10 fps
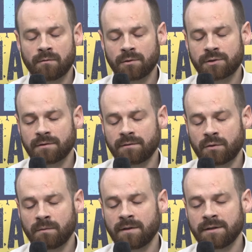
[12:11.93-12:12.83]

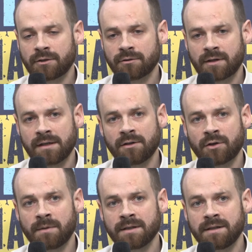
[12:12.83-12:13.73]
including the
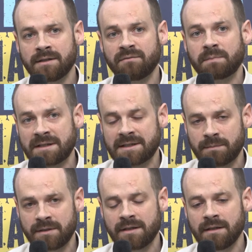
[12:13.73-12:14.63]
representatives of
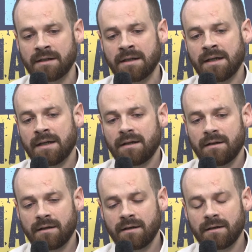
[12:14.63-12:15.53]
voluntary
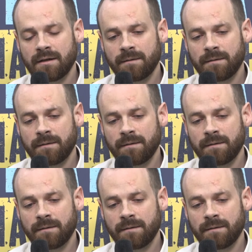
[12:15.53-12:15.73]
formation